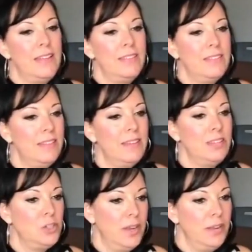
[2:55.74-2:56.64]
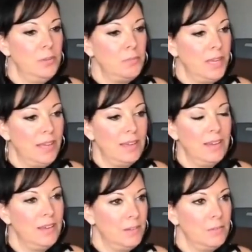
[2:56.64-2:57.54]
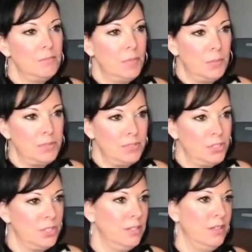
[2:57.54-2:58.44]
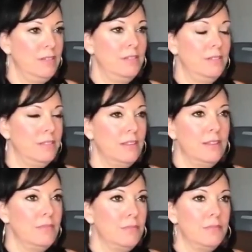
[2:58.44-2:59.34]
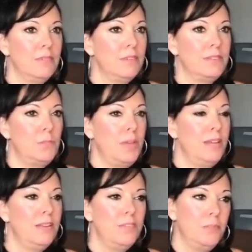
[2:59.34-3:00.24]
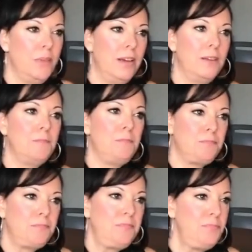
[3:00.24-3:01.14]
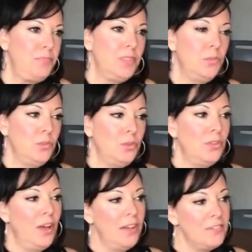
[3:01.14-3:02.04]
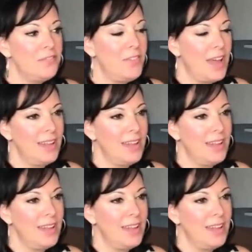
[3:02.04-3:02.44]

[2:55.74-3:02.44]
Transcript: And then they trained me on my position and then expanded from there. It was a lot of